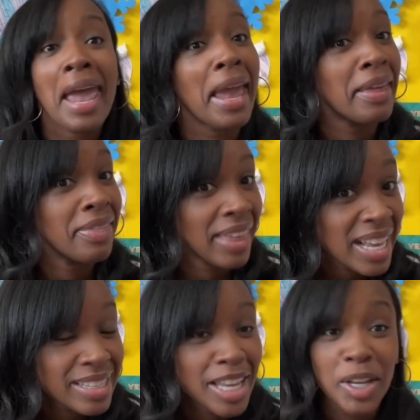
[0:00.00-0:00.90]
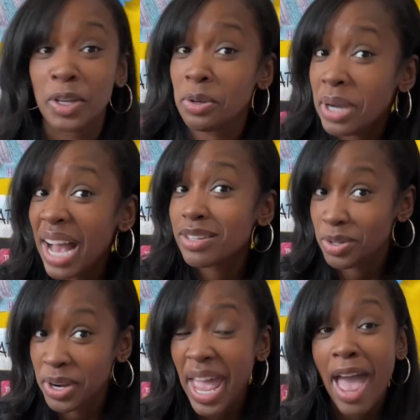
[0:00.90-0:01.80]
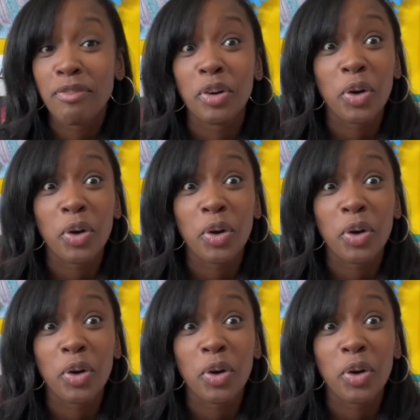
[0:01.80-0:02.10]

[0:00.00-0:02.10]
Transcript: And they said you guys are going to have a